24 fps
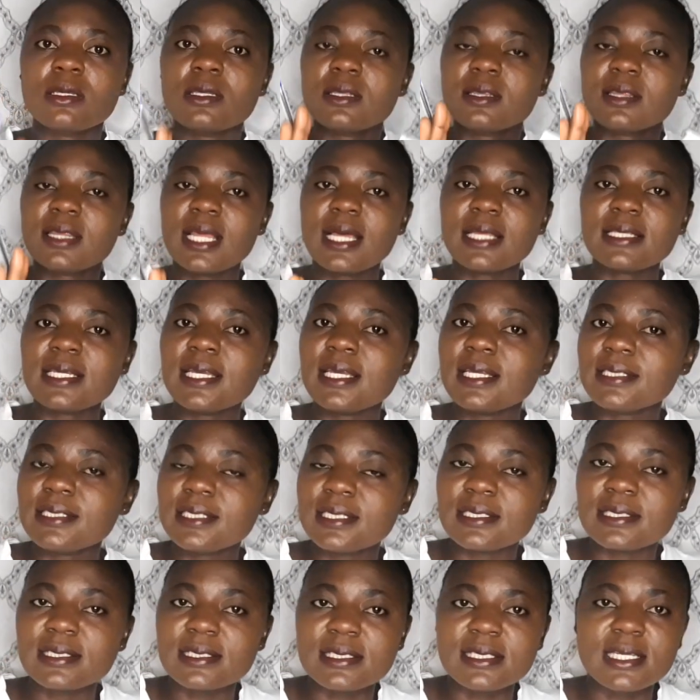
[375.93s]
That
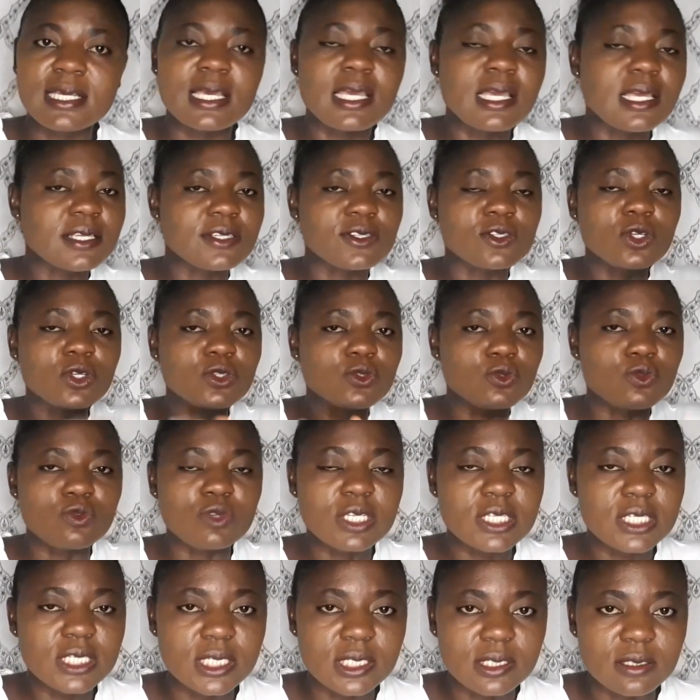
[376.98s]
agent there is not the
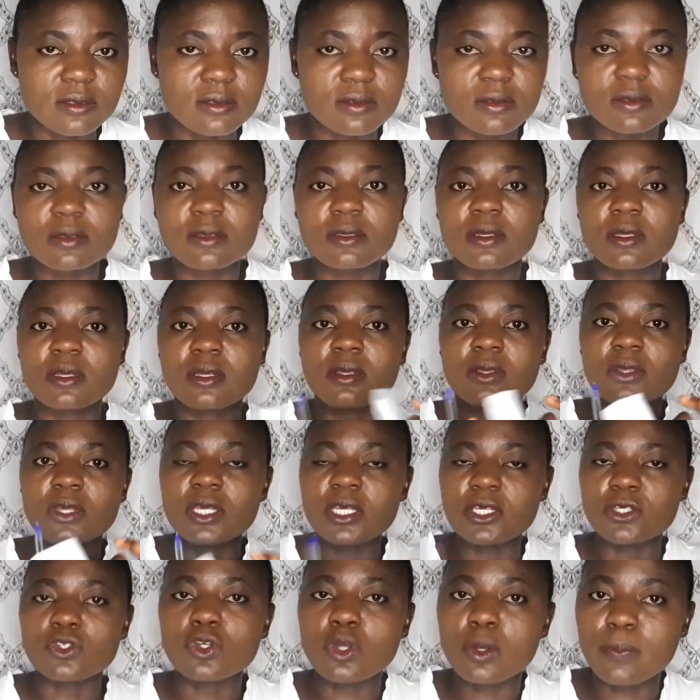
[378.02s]
reason,
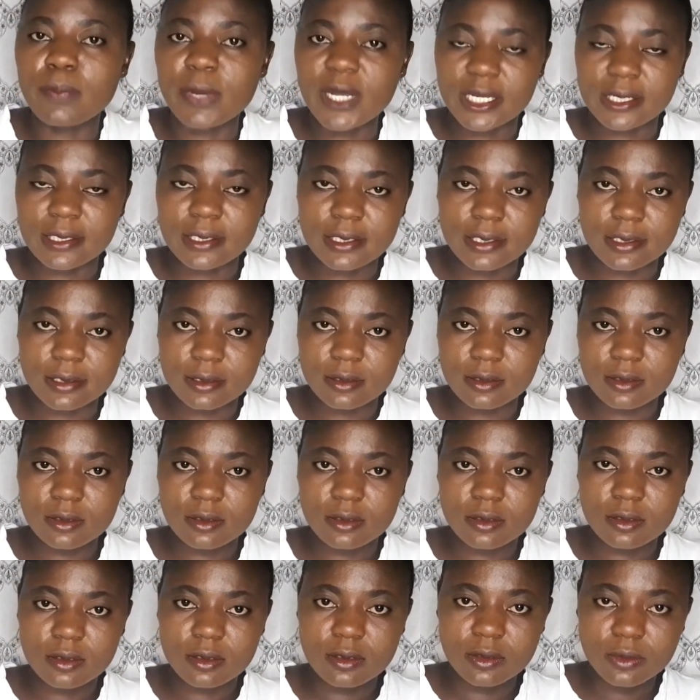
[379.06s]
is your bank.
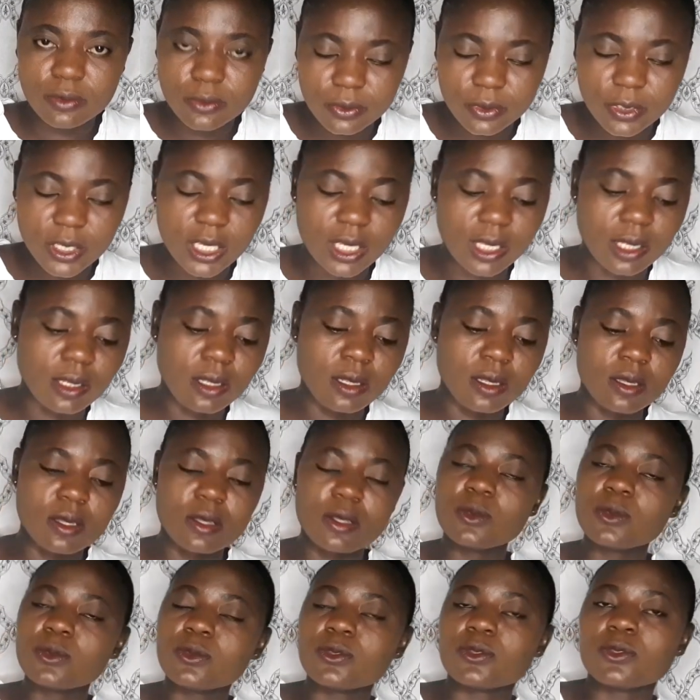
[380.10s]
Okay?
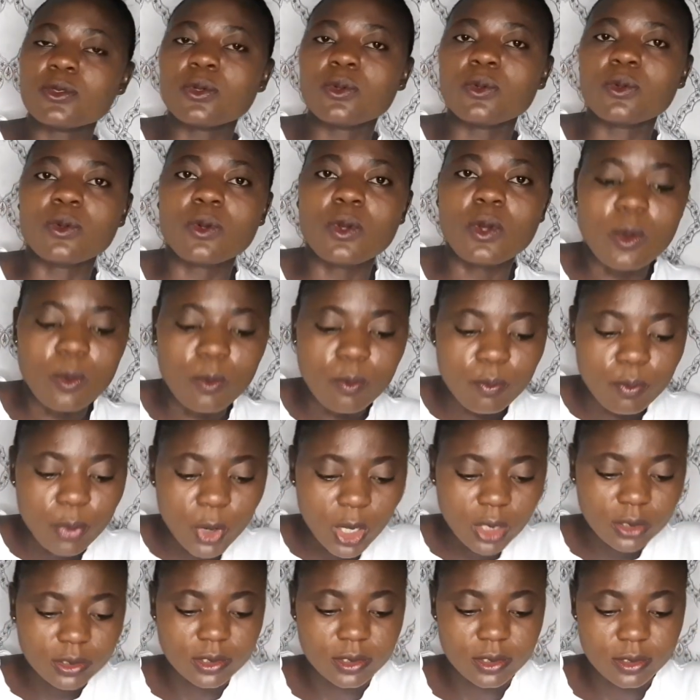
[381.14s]
So,
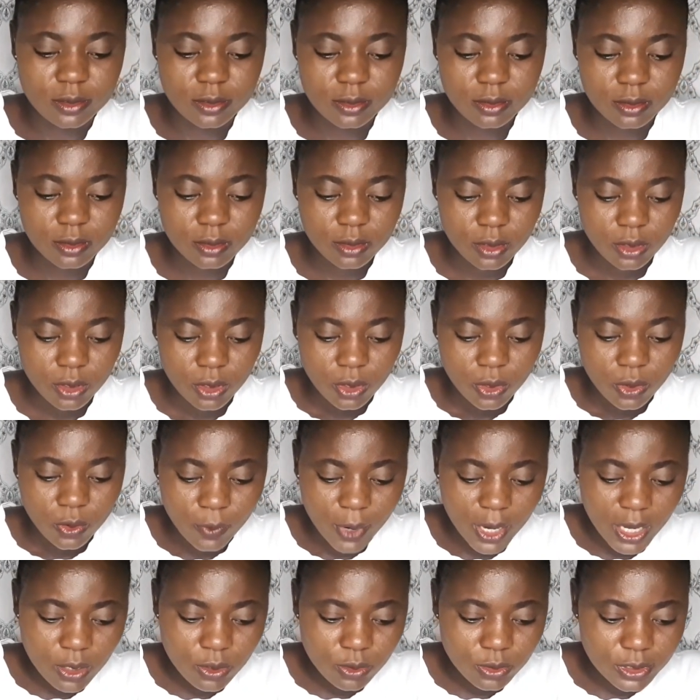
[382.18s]
but
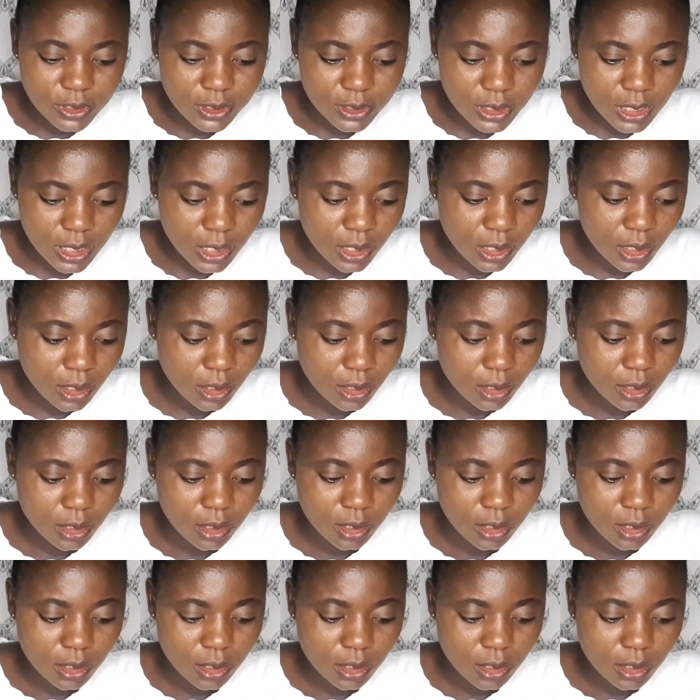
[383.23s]
when you see